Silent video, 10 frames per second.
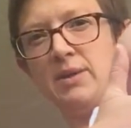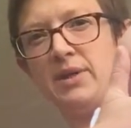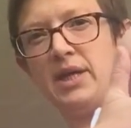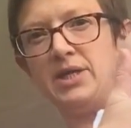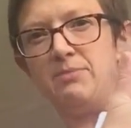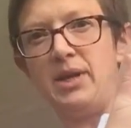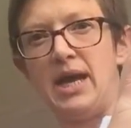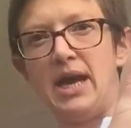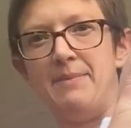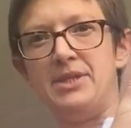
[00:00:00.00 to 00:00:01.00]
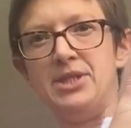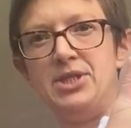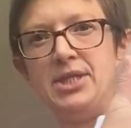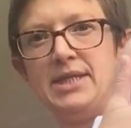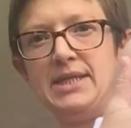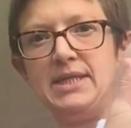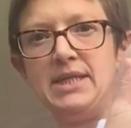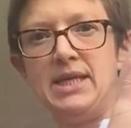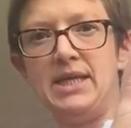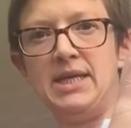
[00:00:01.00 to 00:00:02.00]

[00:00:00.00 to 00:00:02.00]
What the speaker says: I'm going to pull it up to just